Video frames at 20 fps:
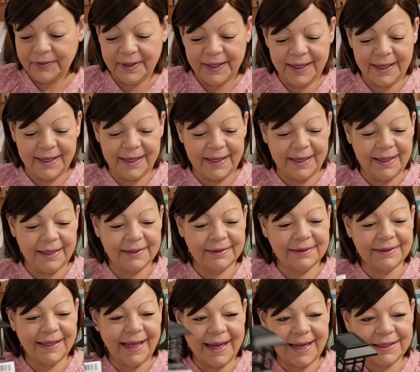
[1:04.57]
the
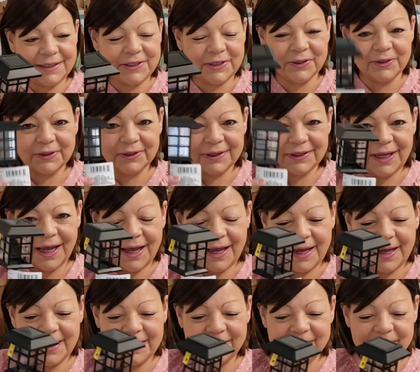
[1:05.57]
lantern
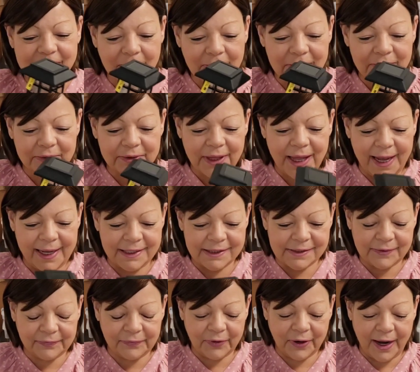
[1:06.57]
uh, solar
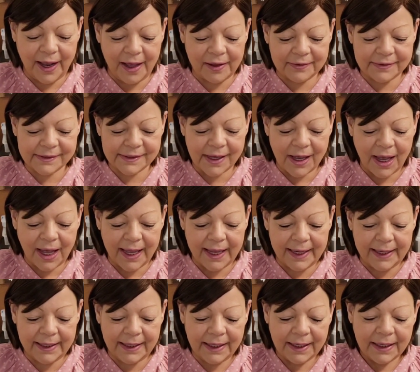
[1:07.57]
lights for
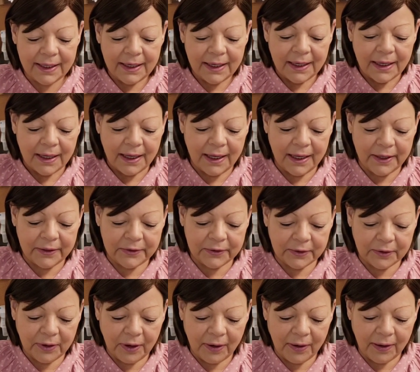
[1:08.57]
outside. Uh,
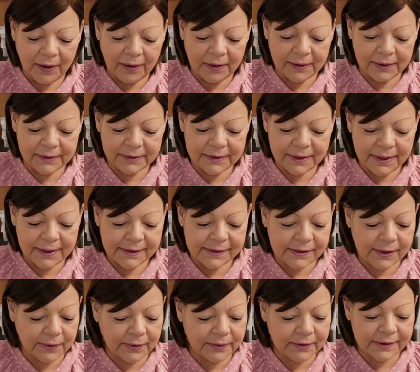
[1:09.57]
they're called
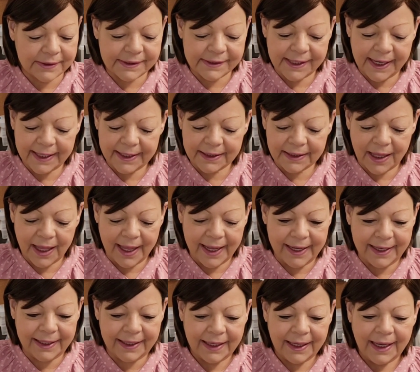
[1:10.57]
Solar Stake
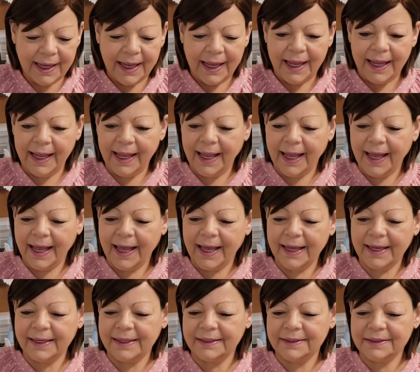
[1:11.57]
Light.
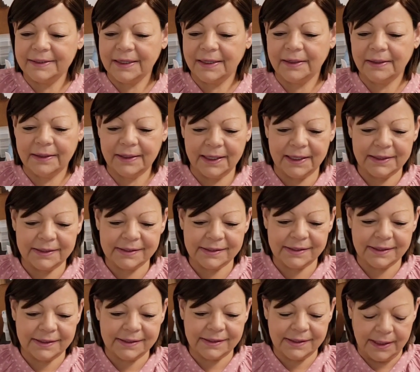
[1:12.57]
And
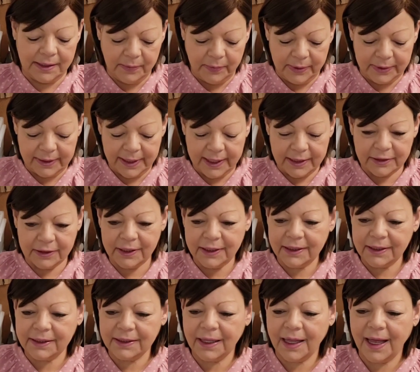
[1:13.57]
let's see what they
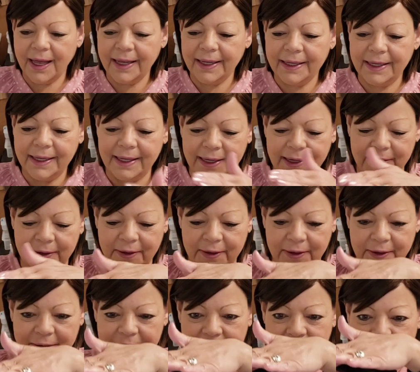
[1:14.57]
look like
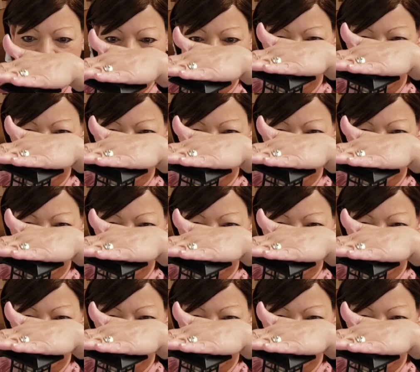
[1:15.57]
here.